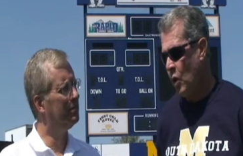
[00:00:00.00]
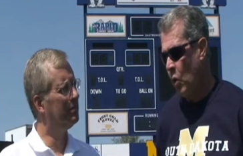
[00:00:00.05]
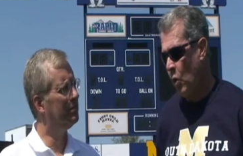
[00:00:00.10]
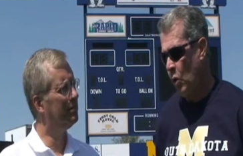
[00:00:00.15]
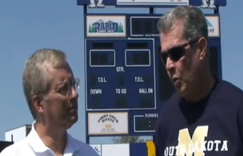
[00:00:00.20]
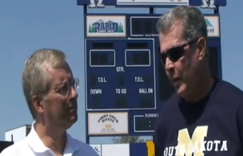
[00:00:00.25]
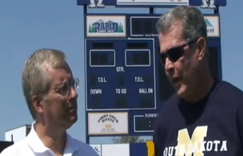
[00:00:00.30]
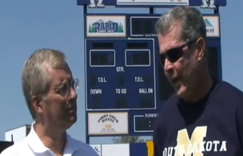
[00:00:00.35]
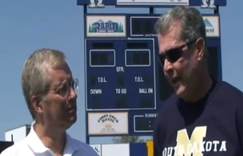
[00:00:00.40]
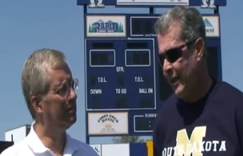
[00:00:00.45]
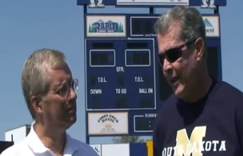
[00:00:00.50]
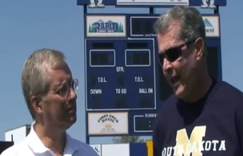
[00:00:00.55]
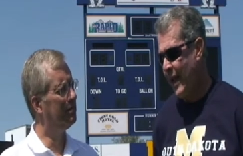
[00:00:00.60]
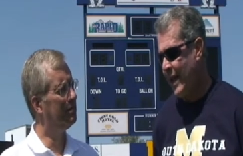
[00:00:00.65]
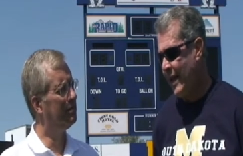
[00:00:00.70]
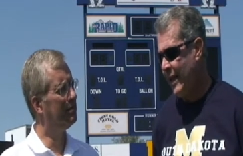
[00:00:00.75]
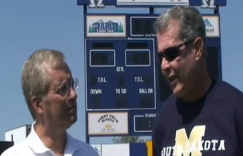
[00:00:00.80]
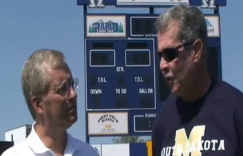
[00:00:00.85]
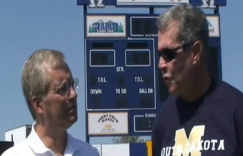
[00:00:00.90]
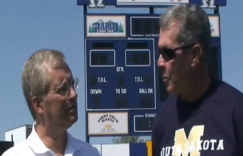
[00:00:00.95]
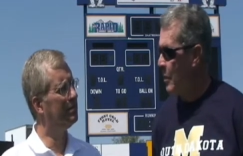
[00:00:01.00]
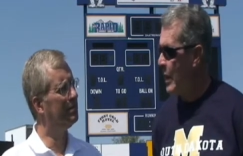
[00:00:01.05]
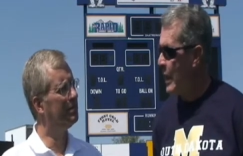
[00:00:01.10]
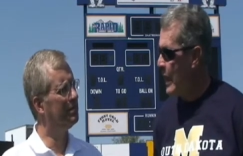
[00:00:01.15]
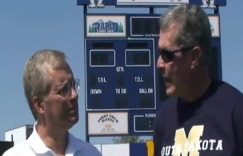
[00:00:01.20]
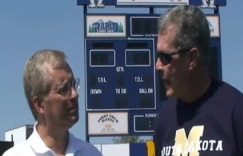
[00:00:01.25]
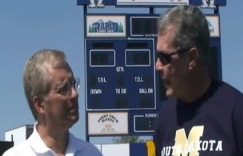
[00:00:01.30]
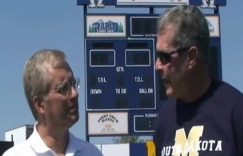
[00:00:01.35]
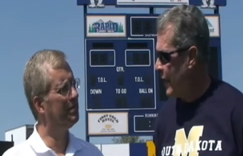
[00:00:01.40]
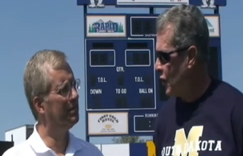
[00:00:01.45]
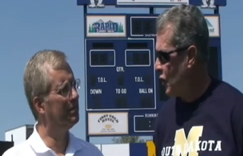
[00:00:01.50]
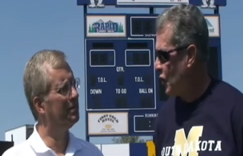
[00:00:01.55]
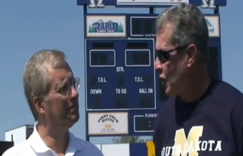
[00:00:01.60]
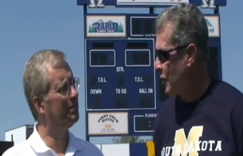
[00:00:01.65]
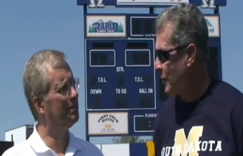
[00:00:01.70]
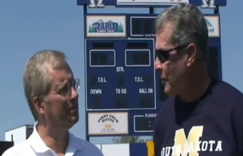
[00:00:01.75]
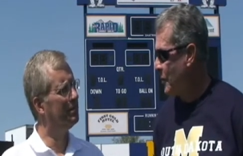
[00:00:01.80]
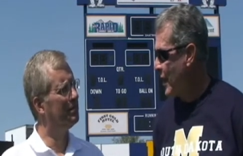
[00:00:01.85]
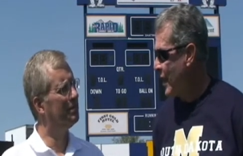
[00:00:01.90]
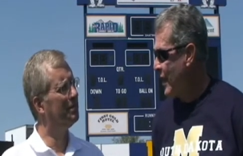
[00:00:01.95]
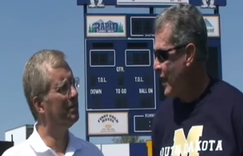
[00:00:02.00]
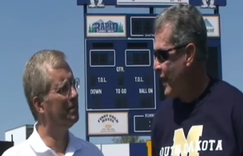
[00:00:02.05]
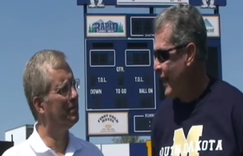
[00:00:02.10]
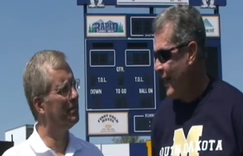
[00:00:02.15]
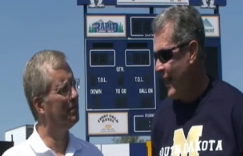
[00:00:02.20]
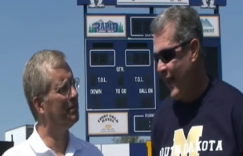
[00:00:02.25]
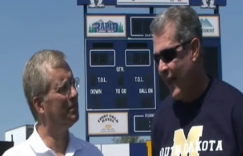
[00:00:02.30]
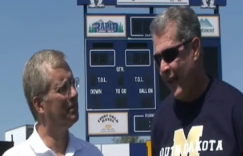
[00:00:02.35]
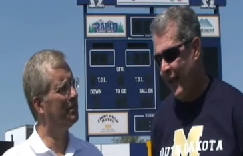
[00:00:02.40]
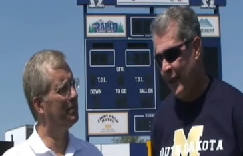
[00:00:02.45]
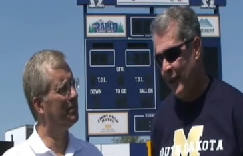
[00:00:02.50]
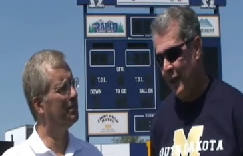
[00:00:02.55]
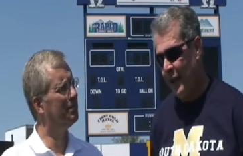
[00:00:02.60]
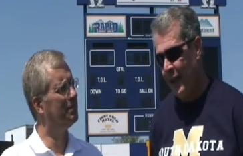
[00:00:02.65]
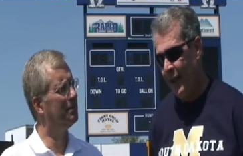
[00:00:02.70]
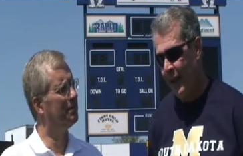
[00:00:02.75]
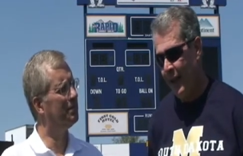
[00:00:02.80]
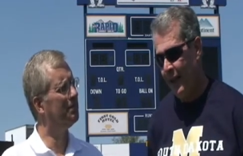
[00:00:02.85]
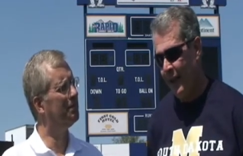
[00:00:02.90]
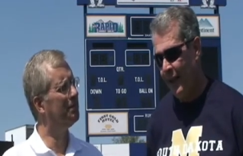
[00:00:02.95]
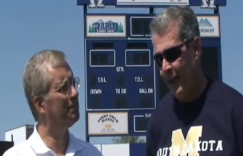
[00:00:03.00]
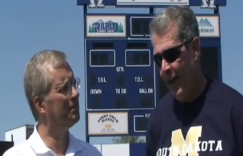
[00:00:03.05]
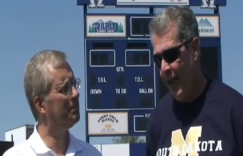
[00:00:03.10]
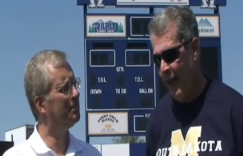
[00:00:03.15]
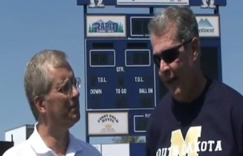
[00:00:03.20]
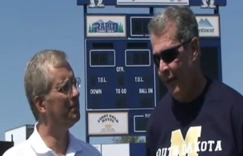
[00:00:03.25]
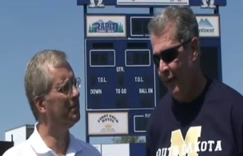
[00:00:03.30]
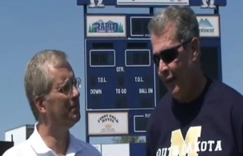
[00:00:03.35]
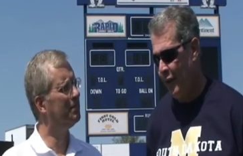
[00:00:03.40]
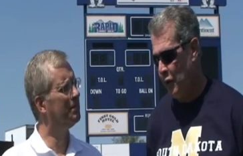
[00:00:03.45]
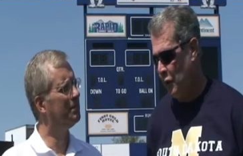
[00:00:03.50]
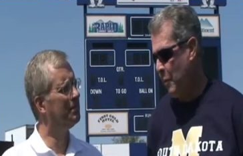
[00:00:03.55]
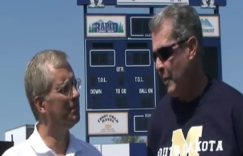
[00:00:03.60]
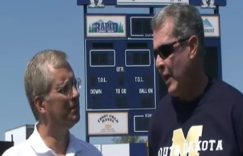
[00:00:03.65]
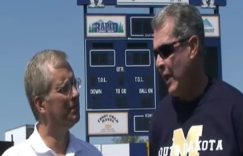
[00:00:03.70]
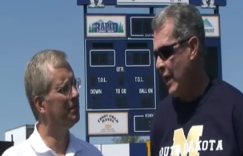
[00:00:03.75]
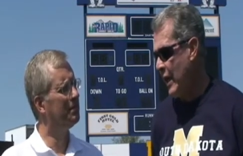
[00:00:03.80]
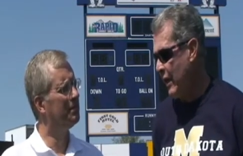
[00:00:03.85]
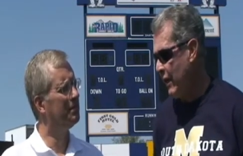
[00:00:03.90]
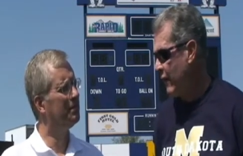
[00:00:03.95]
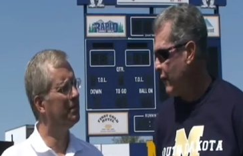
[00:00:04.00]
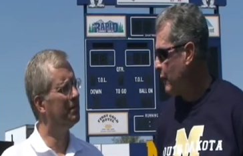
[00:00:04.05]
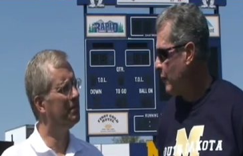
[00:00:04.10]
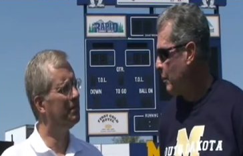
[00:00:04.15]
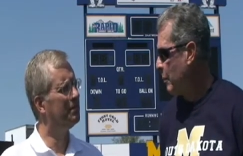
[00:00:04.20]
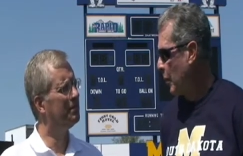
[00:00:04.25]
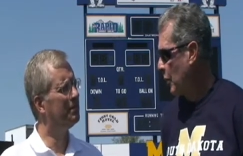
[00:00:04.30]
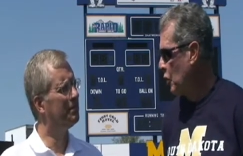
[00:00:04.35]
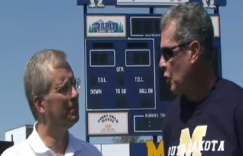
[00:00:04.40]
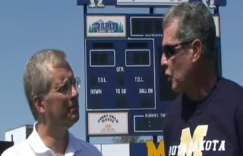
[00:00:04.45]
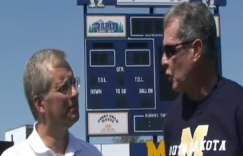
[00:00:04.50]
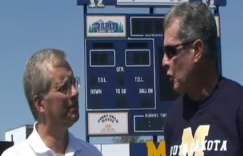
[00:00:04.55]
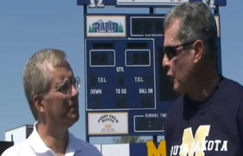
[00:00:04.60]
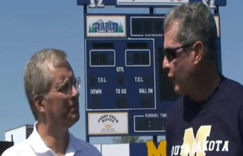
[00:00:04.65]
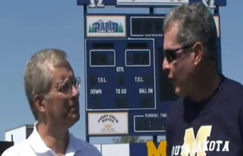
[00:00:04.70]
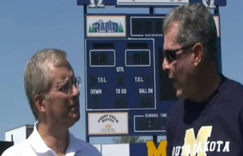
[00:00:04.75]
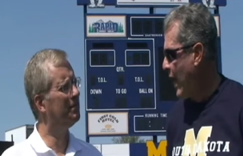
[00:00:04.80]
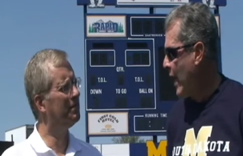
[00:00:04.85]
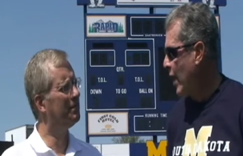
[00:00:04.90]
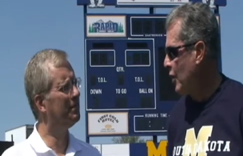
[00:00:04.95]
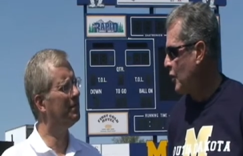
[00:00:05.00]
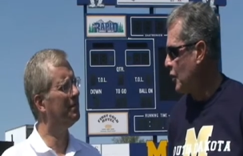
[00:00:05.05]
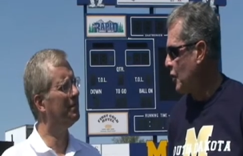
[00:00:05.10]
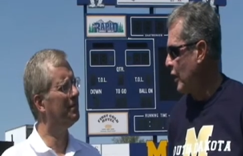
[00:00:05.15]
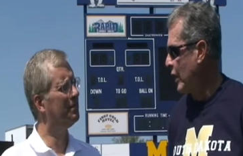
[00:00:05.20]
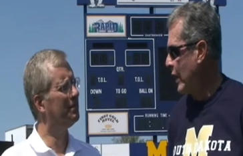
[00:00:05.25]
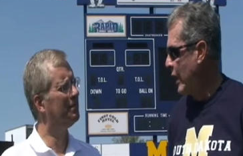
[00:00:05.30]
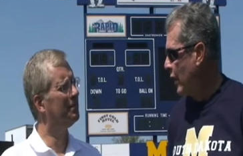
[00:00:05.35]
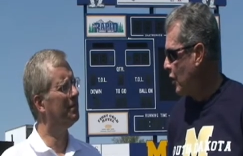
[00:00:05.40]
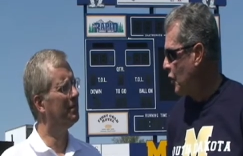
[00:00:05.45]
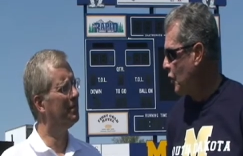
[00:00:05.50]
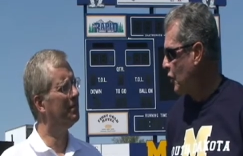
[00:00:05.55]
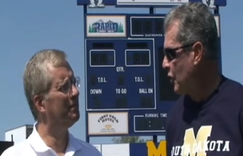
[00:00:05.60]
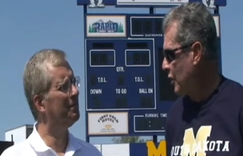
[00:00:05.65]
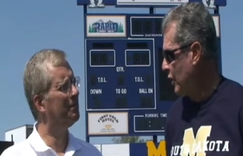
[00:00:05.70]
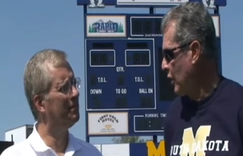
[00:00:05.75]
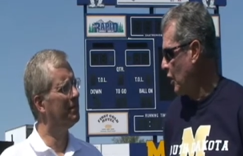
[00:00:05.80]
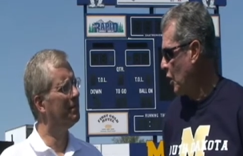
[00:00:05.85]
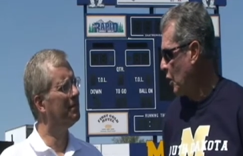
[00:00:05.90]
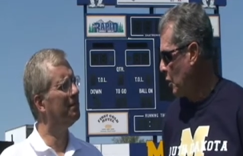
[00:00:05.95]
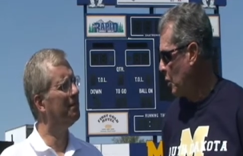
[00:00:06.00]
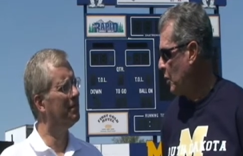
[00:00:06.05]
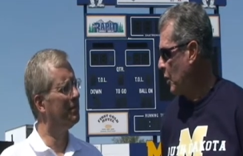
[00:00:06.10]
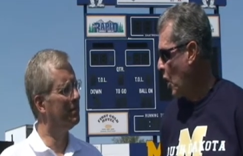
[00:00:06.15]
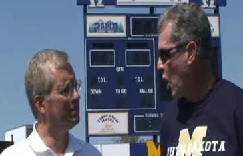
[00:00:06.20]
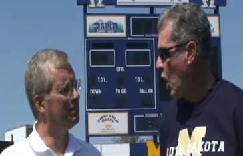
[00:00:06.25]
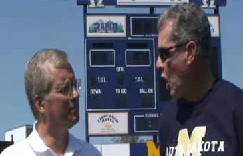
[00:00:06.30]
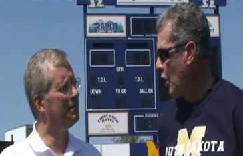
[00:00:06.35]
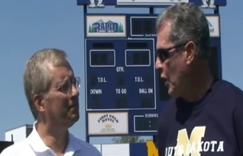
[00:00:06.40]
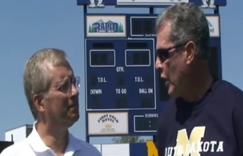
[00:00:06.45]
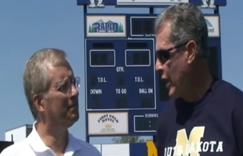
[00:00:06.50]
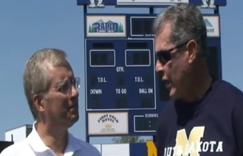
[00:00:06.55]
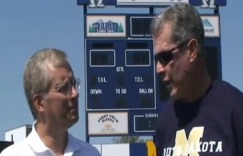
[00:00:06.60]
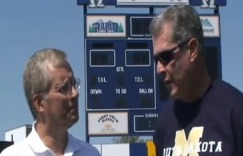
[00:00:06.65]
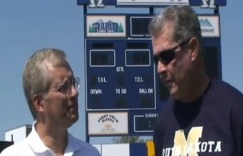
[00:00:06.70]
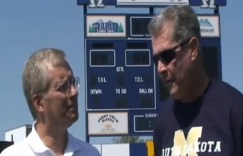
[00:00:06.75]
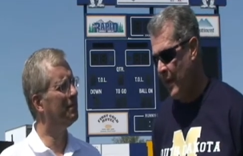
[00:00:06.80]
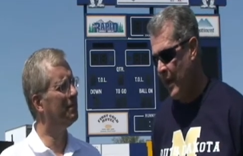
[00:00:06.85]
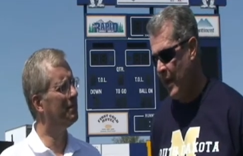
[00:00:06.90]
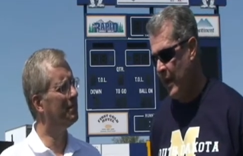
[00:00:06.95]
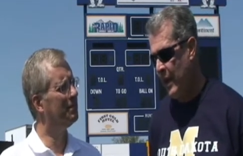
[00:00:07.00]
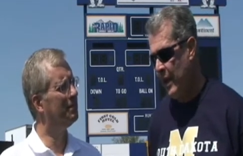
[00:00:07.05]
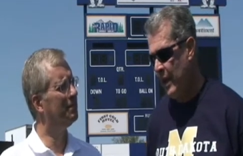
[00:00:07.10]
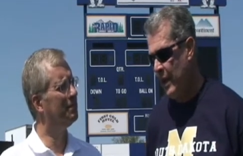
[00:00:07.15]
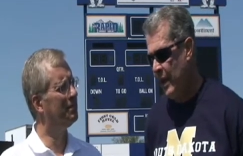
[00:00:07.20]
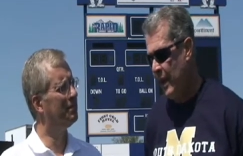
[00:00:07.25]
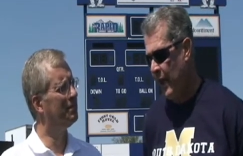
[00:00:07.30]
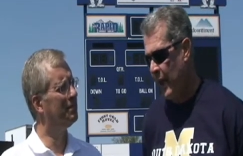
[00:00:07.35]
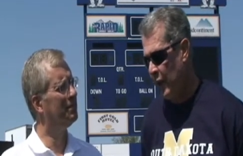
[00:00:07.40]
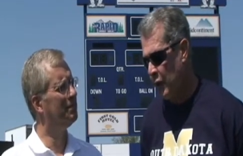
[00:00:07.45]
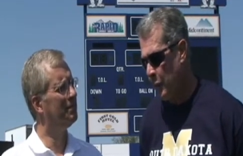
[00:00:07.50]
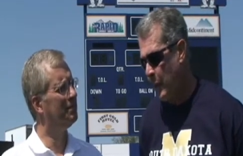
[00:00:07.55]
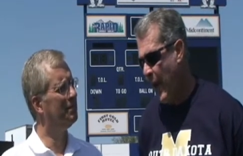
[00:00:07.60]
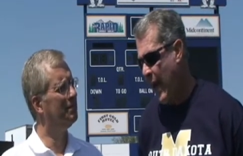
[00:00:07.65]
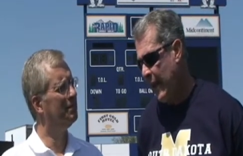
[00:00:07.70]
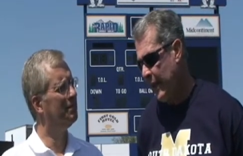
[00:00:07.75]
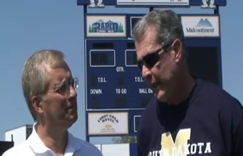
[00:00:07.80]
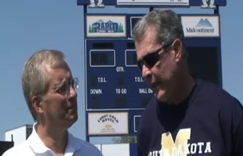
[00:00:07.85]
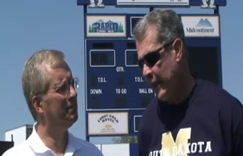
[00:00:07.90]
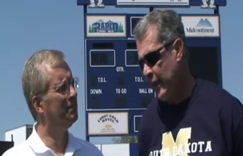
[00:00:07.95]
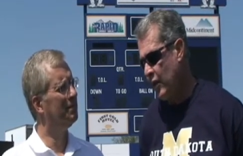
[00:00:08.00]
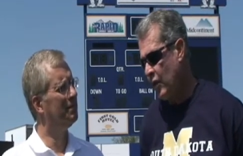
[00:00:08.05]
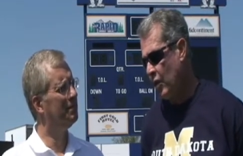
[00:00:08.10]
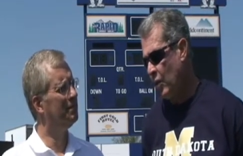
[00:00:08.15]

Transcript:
Speaker 1: quarterback take as many hits and uh, have as many personal fouls against, you know, on them as Pat did.